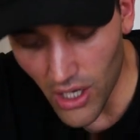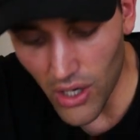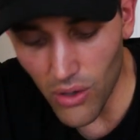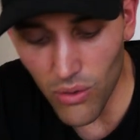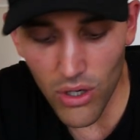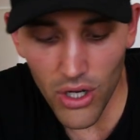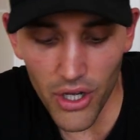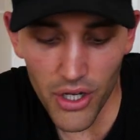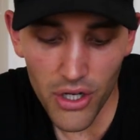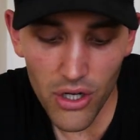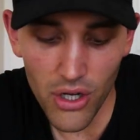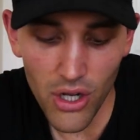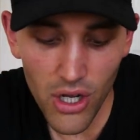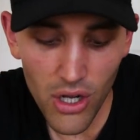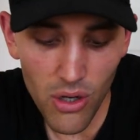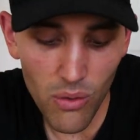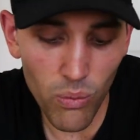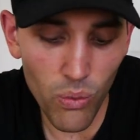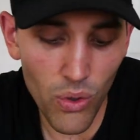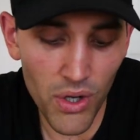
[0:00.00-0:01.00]
Oh look,
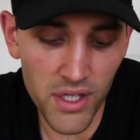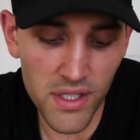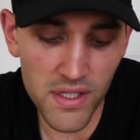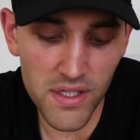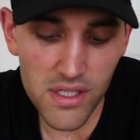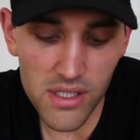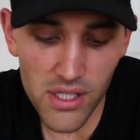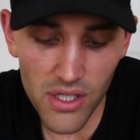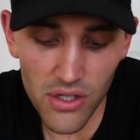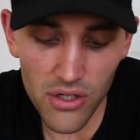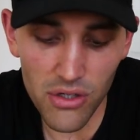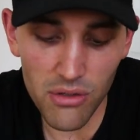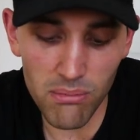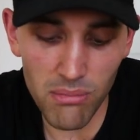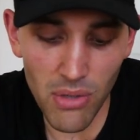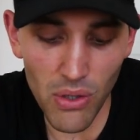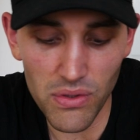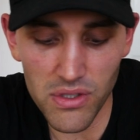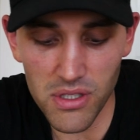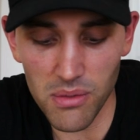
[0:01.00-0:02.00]
1 and 2
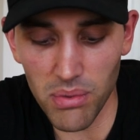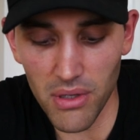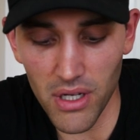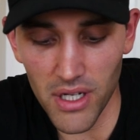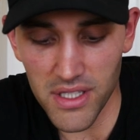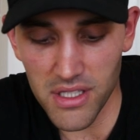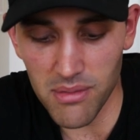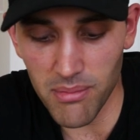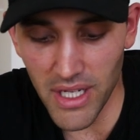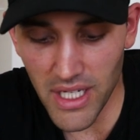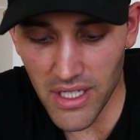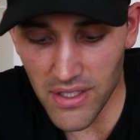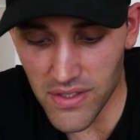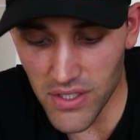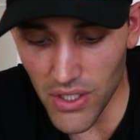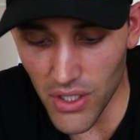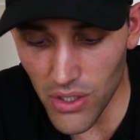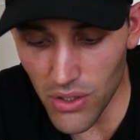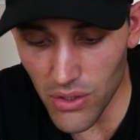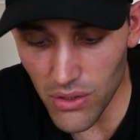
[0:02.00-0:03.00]
multiply to make
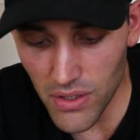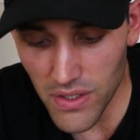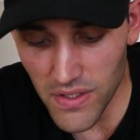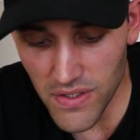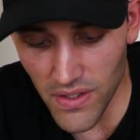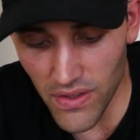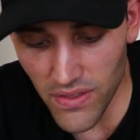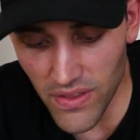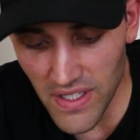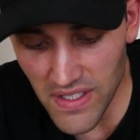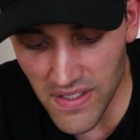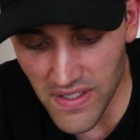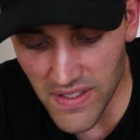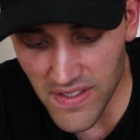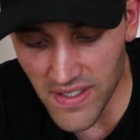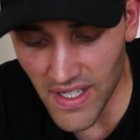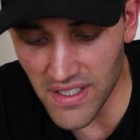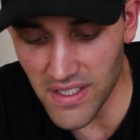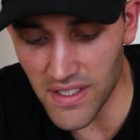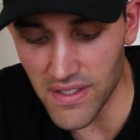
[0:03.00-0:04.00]
2, so this is
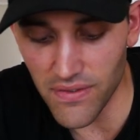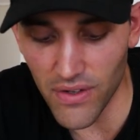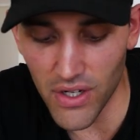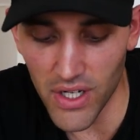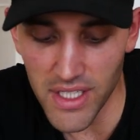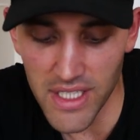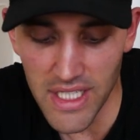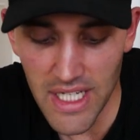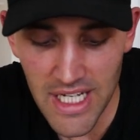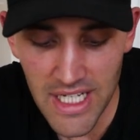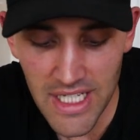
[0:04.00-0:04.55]
satisfied.